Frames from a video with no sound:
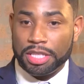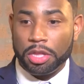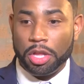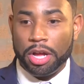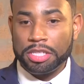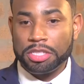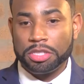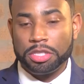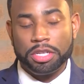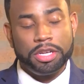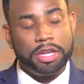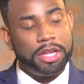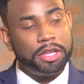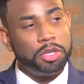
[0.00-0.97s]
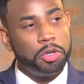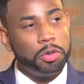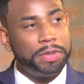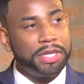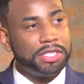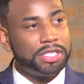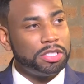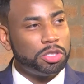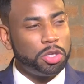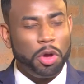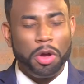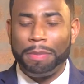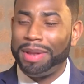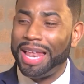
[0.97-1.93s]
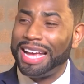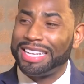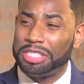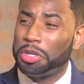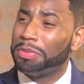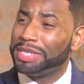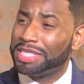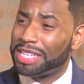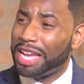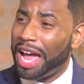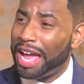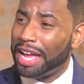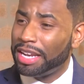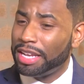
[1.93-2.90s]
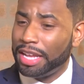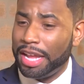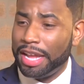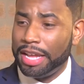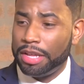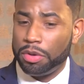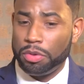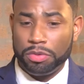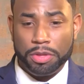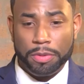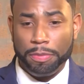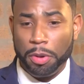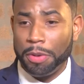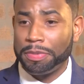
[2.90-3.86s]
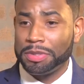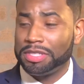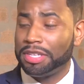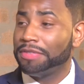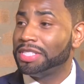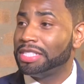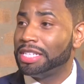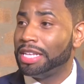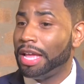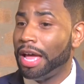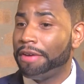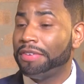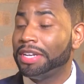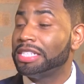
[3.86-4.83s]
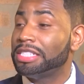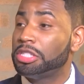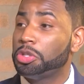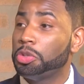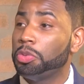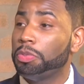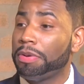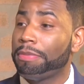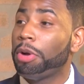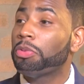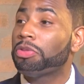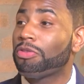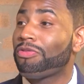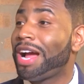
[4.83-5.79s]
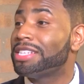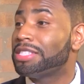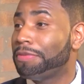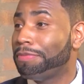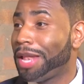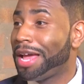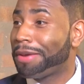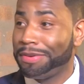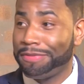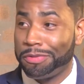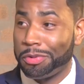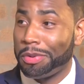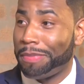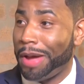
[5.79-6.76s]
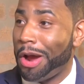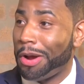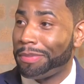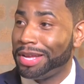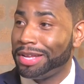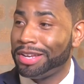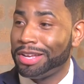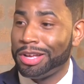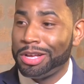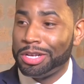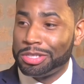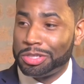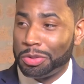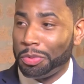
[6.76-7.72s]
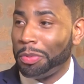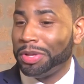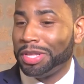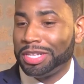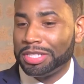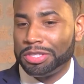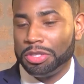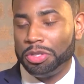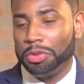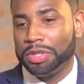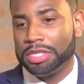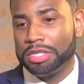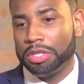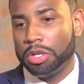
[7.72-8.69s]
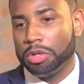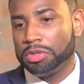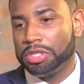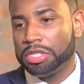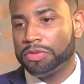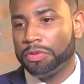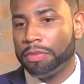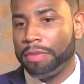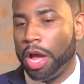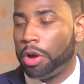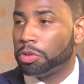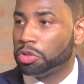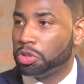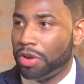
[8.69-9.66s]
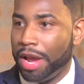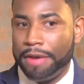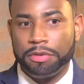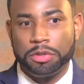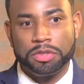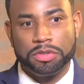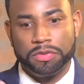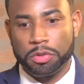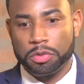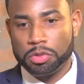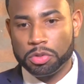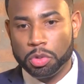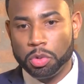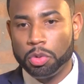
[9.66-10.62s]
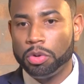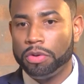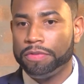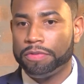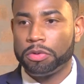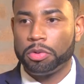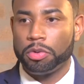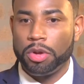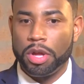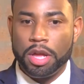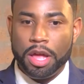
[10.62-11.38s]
launched a new business called Black Gentleman's Guide. And the purpose of it is to promote the rise of black men through empowerment. So what we look to do is, you know, just through my own travels, through school, through